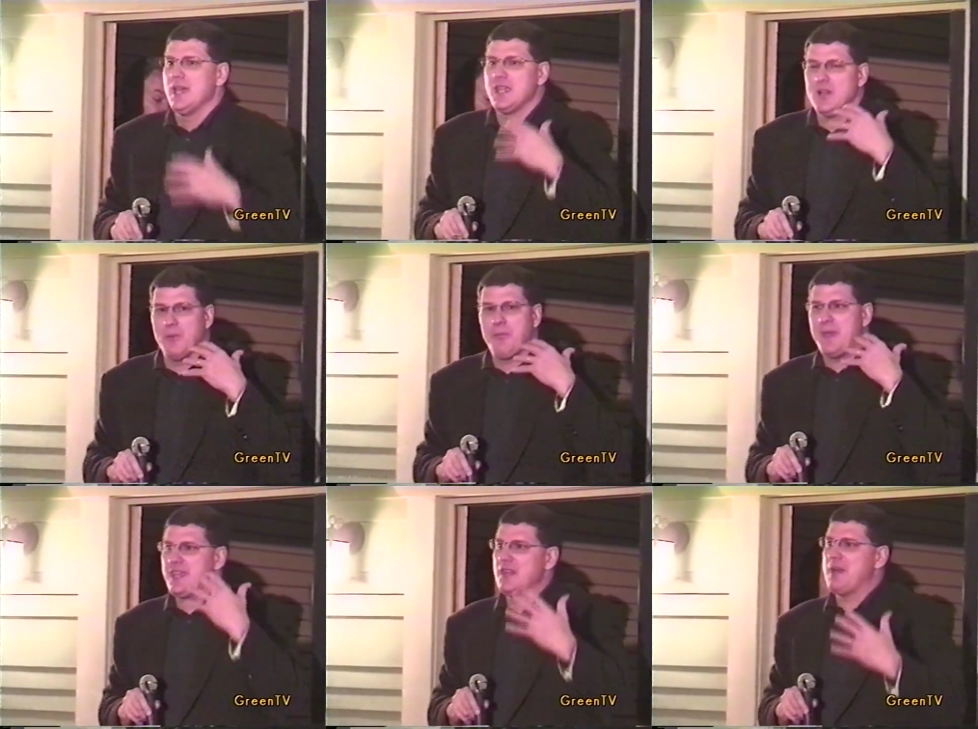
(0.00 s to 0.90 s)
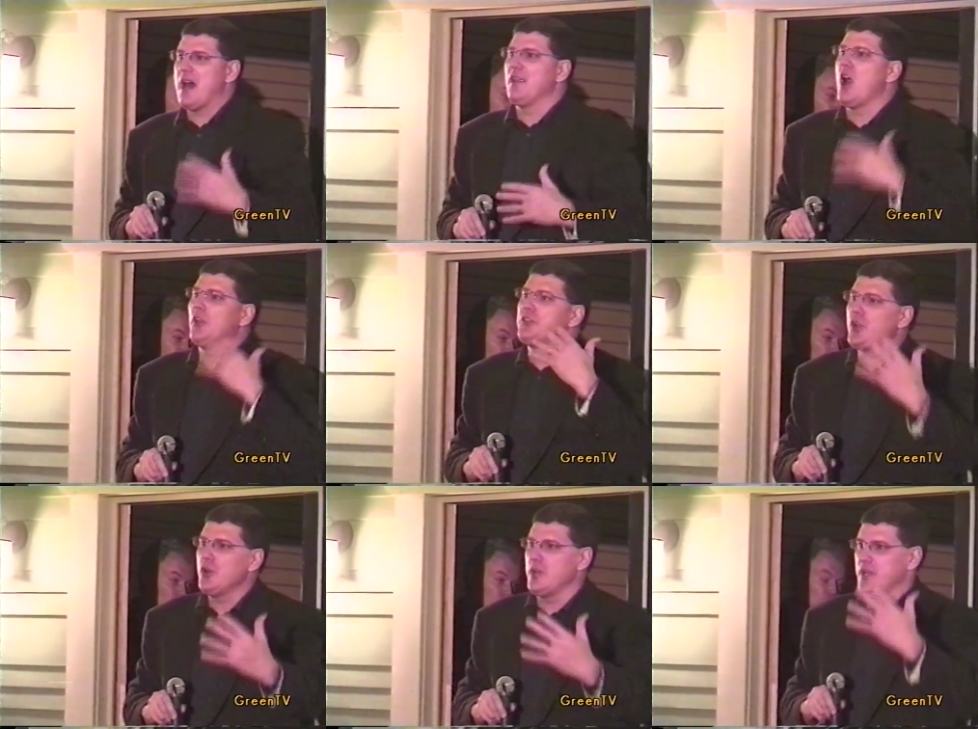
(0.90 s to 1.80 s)
you know, thinking about
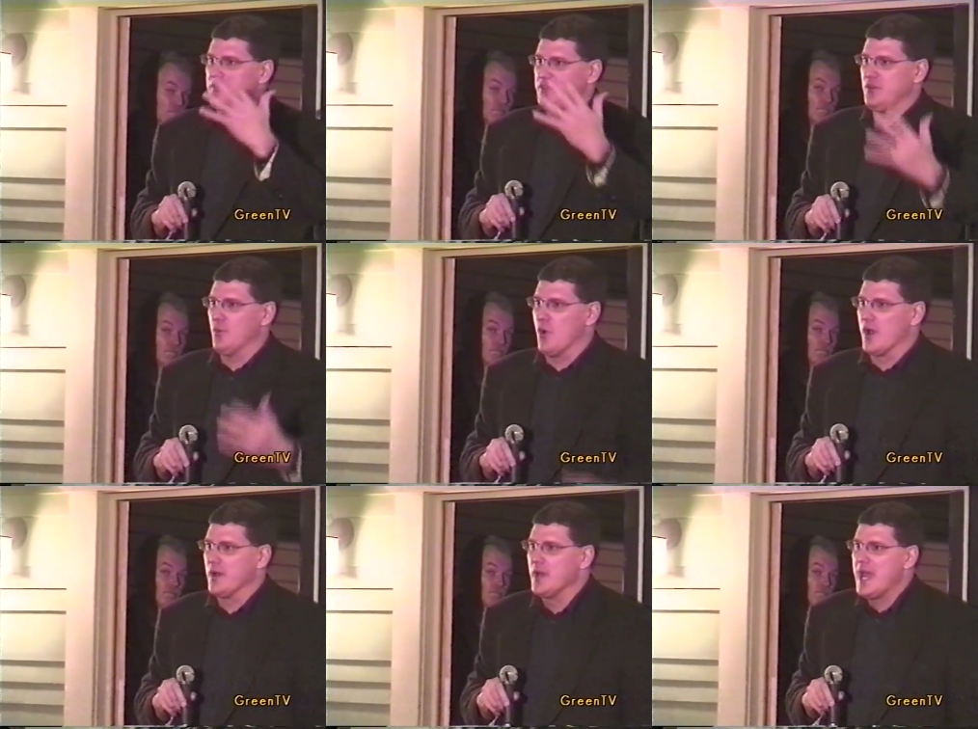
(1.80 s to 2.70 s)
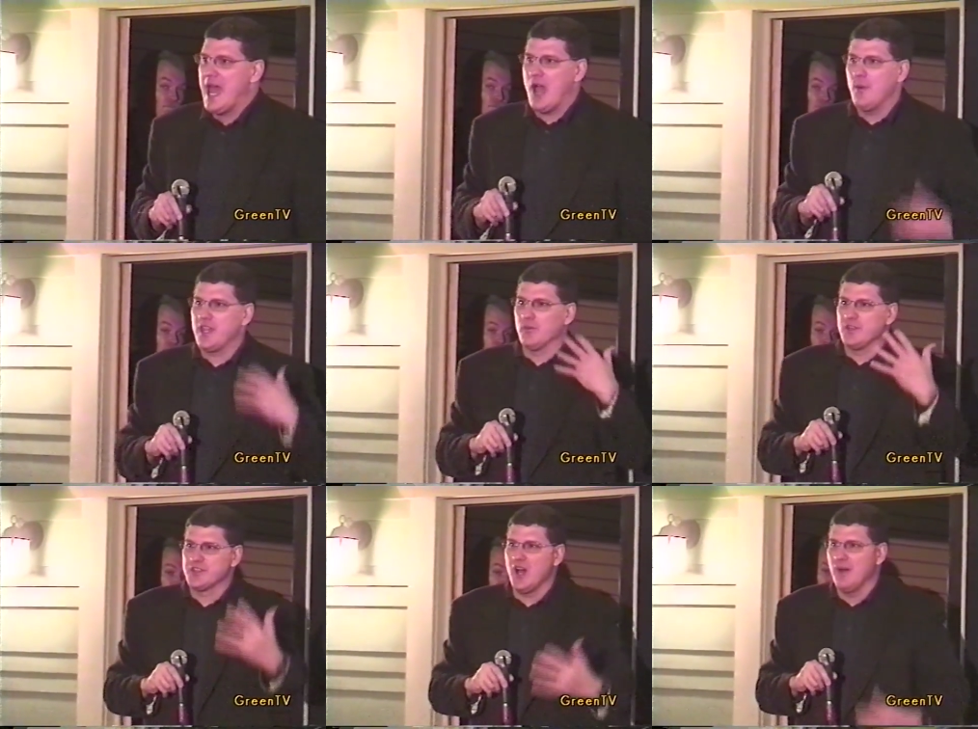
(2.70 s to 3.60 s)
alternatives to war, how we can
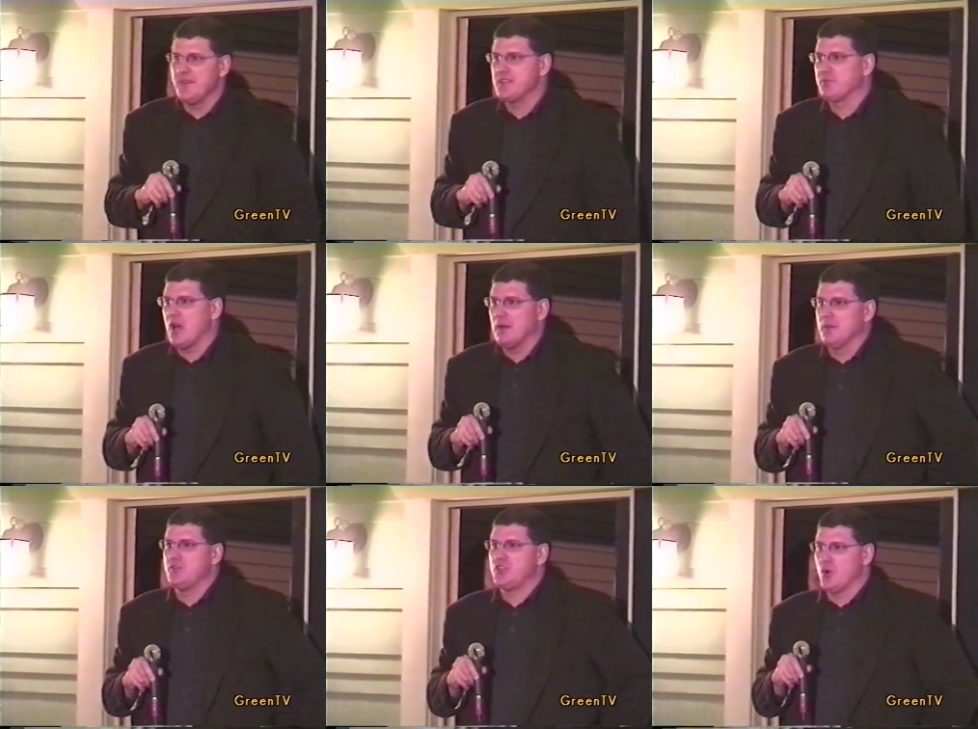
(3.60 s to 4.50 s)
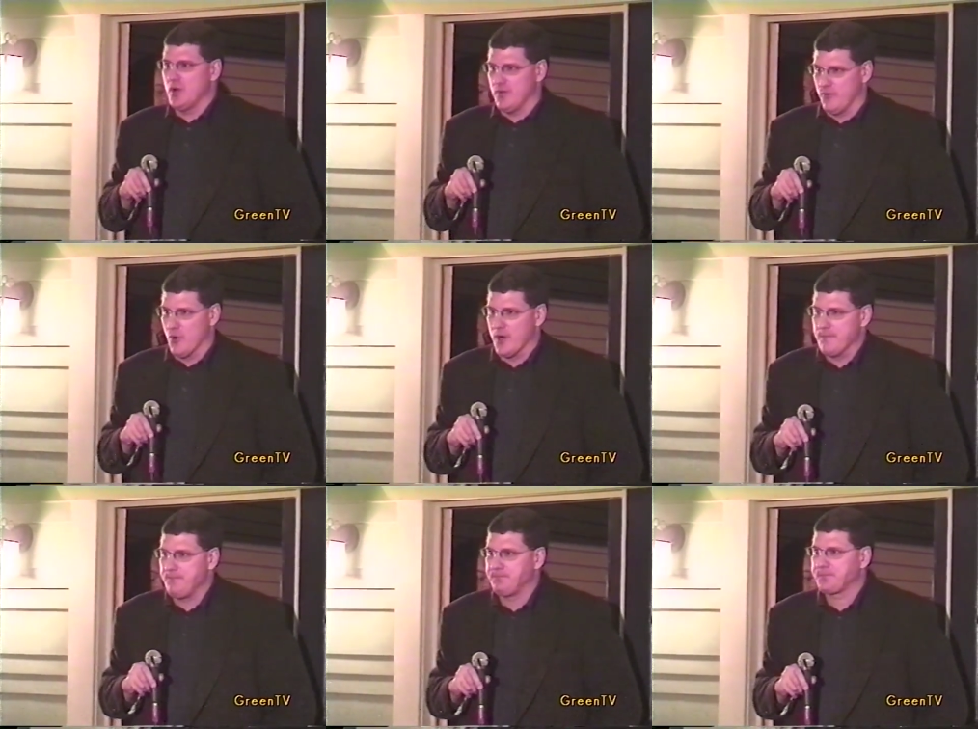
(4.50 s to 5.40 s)
resolve this problem short of
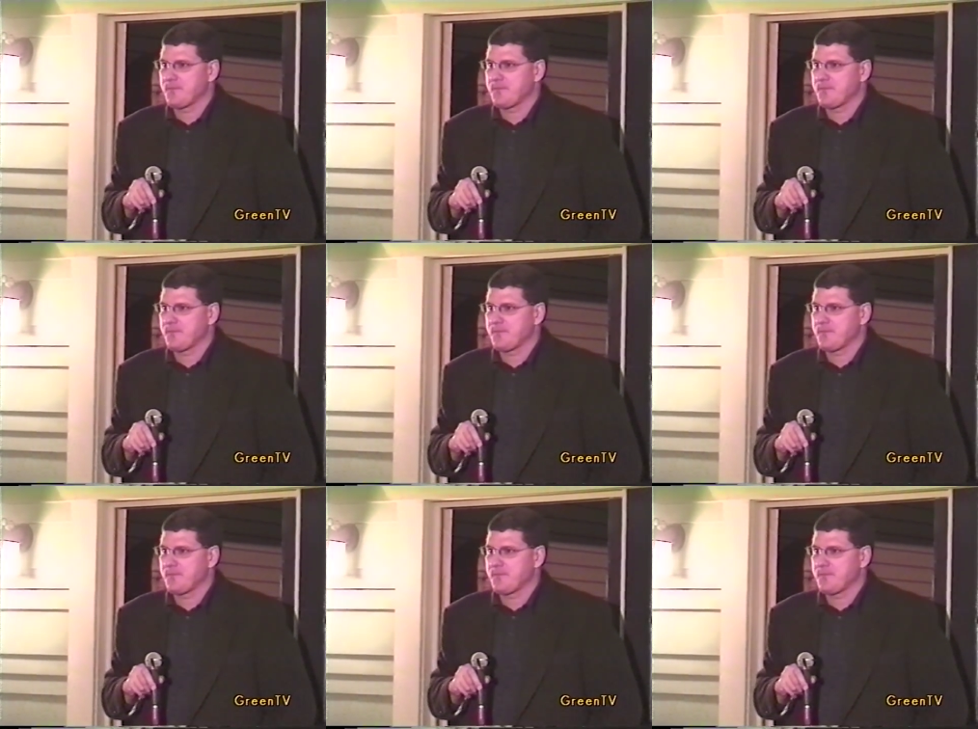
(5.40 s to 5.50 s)
war.